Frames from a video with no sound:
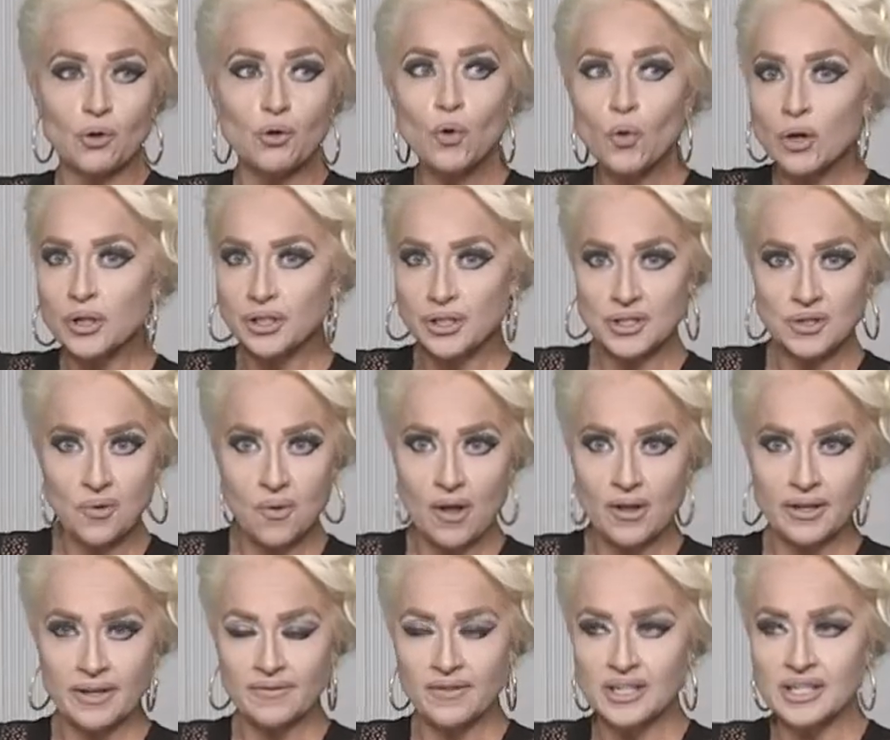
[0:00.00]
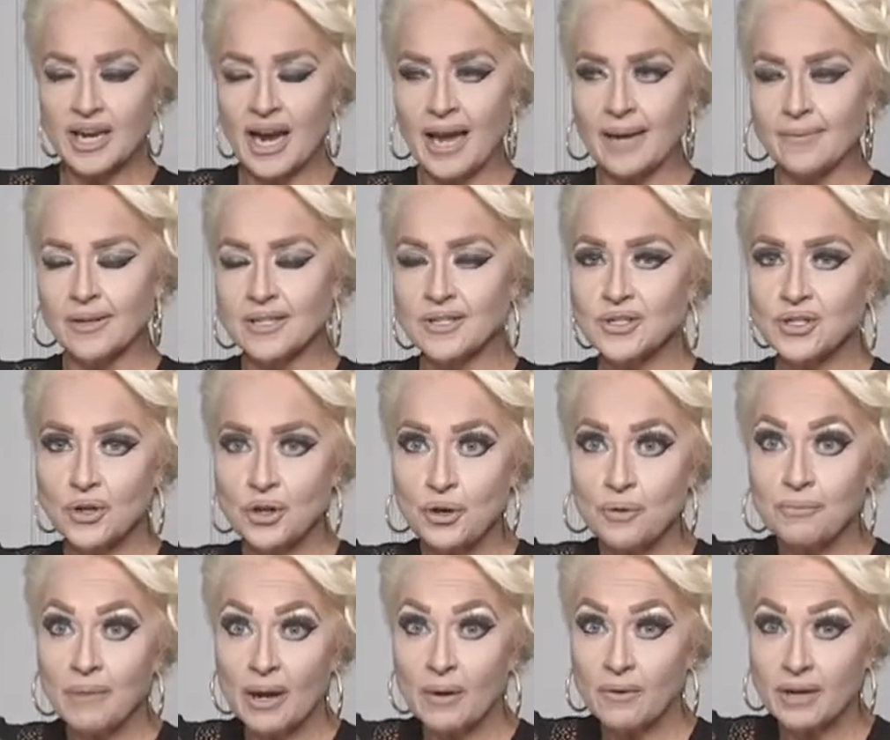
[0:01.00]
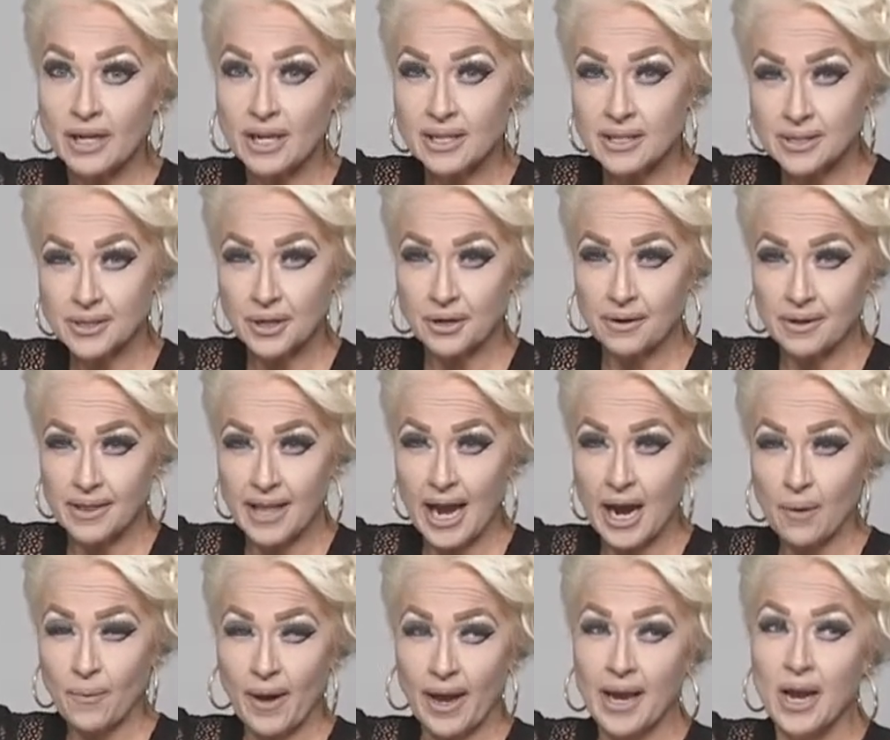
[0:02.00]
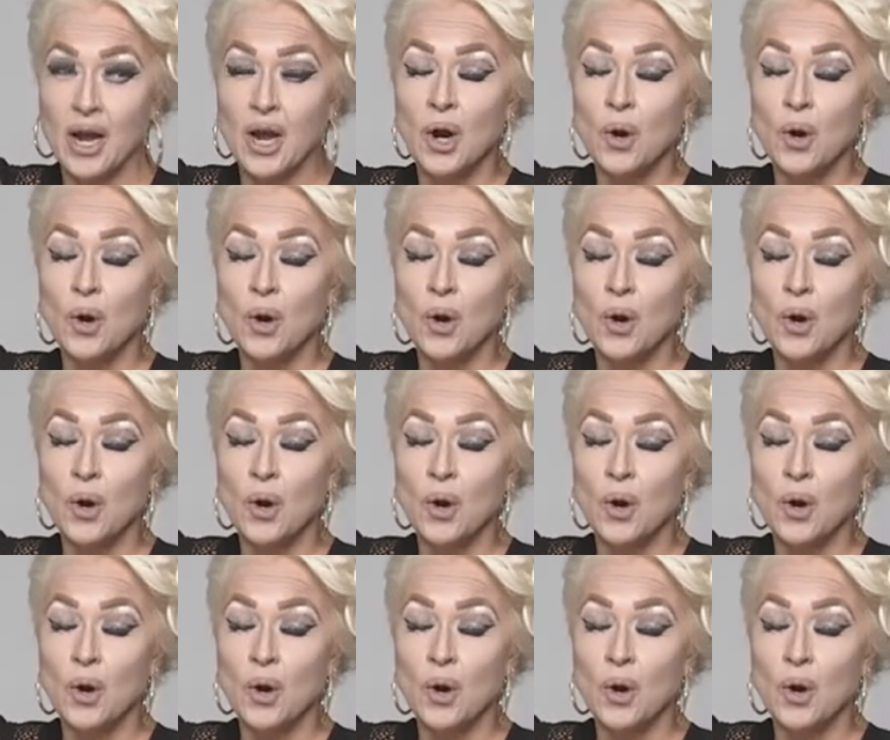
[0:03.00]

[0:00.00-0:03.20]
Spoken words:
gorgeous quality of the diamonds. So you might want to consider it that way.